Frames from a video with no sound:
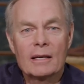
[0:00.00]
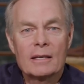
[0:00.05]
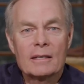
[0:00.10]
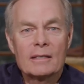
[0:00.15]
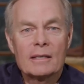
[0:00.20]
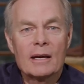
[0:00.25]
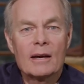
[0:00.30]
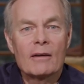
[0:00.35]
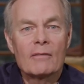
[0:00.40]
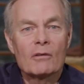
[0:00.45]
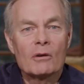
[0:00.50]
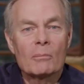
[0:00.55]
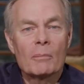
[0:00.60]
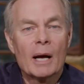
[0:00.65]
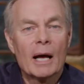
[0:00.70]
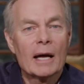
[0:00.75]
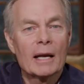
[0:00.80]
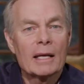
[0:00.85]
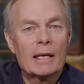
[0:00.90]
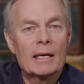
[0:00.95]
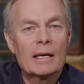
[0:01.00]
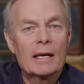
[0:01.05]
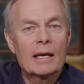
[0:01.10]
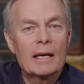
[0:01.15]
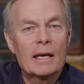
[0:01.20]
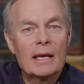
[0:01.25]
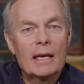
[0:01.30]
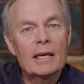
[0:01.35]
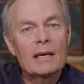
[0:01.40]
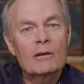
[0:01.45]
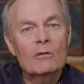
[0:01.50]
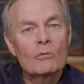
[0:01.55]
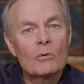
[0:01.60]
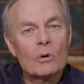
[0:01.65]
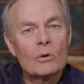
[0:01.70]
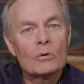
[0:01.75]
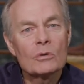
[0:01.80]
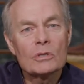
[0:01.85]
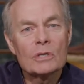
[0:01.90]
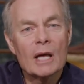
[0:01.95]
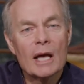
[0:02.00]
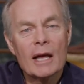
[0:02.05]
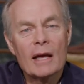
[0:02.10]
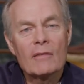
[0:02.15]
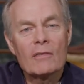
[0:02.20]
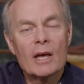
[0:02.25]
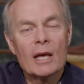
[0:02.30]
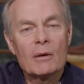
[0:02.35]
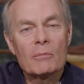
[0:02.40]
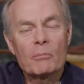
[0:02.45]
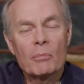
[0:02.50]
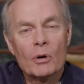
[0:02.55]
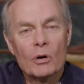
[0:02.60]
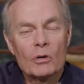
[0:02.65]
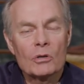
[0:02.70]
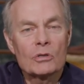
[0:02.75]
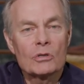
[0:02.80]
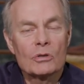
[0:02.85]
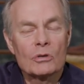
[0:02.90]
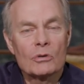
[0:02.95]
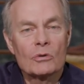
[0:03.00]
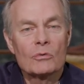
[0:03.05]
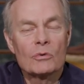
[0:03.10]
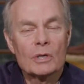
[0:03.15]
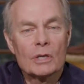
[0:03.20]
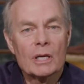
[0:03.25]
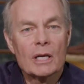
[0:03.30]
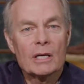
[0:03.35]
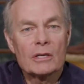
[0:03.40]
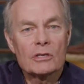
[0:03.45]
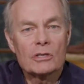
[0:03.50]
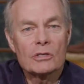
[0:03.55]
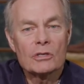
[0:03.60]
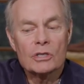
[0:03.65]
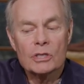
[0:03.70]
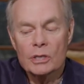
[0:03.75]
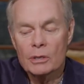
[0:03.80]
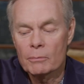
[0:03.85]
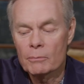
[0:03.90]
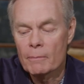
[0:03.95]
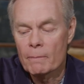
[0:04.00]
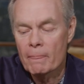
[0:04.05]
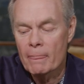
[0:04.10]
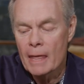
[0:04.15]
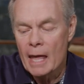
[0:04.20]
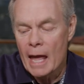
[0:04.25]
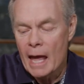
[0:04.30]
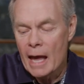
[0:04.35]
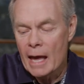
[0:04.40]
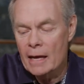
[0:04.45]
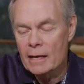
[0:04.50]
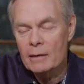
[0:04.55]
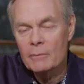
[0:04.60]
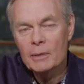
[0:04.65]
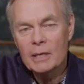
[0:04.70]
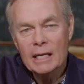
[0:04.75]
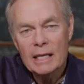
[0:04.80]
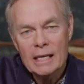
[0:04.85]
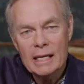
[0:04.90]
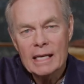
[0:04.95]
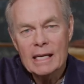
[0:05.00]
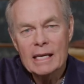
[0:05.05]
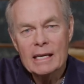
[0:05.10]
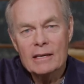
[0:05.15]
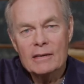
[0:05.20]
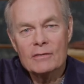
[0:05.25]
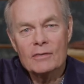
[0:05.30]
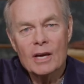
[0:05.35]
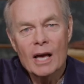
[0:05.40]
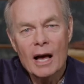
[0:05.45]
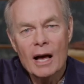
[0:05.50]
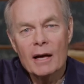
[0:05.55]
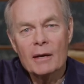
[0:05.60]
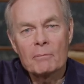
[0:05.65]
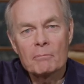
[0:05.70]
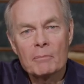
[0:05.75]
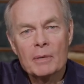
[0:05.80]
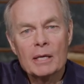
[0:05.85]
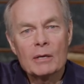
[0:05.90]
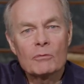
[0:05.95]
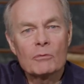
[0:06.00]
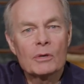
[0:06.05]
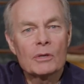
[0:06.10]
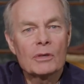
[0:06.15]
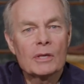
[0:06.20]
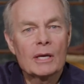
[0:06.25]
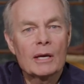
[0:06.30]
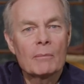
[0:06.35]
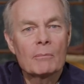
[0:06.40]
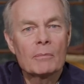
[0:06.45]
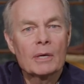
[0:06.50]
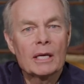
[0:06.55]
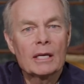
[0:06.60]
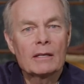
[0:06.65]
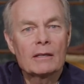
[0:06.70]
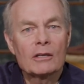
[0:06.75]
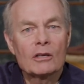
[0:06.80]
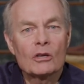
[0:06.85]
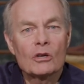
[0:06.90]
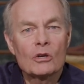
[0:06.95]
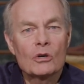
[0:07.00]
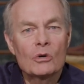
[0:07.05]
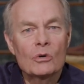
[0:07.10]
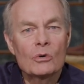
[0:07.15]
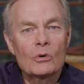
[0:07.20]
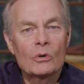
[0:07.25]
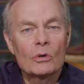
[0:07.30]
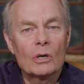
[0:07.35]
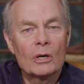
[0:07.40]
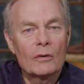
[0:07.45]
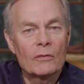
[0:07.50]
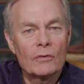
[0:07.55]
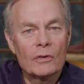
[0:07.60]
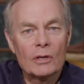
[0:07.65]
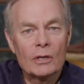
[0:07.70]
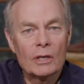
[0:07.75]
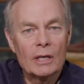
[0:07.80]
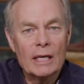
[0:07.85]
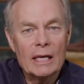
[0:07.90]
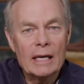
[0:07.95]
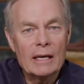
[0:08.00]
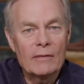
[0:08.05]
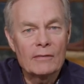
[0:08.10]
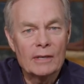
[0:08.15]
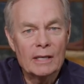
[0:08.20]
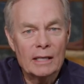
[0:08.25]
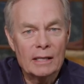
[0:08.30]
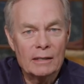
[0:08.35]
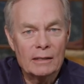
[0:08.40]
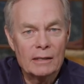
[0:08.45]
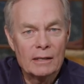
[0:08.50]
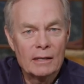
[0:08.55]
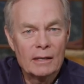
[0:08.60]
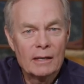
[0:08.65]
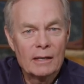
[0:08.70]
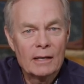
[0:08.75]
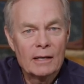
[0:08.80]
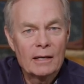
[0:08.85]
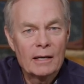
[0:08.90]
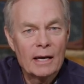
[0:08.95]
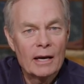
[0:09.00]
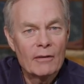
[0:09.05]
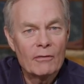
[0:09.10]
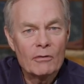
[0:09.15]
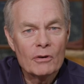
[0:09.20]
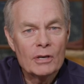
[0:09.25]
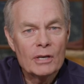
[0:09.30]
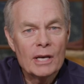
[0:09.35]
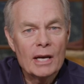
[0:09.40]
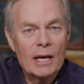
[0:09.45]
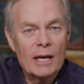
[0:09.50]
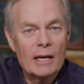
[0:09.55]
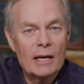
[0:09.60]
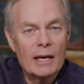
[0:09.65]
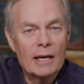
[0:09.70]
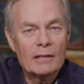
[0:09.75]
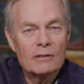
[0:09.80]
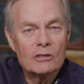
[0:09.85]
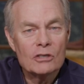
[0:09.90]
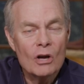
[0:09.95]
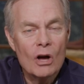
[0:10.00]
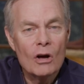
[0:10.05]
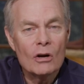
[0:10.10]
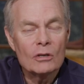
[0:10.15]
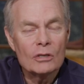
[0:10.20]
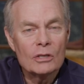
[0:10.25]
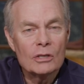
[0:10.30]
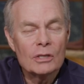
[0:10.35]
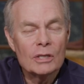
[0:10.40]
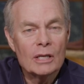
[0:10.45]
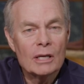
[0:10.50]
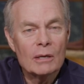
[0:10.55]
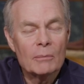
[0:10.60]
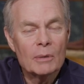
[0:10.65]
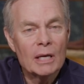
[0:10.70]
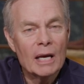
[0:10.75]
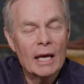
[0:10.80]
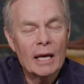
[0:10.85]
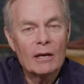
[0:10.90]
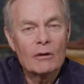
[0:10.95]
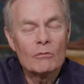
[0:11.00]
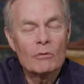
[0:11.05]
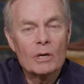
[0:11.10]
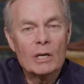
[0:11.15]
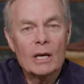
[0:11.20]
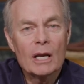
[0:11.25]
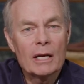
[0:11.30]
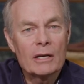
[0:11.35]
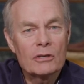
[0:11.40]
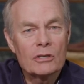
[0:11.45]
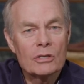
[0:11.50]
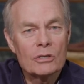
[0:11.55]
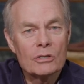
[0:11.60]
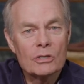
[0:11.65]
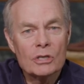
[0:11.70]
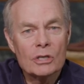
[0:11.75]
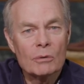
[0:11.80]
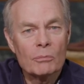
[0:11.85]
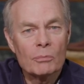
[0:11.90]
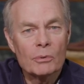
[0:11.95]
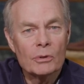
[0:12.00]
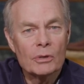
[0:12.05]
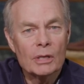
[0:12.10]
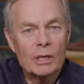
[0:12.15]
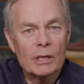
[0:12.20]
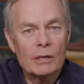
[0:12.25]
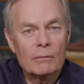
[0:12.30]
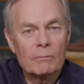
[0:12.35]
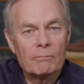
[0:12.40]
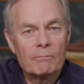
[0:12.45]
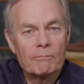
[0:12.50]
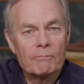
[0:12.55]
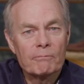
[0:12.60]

to everybody. He wants to have a personal relationship. Adam and Eve, God met with them in the cool of the evening every day and talked to them and had relationship with them.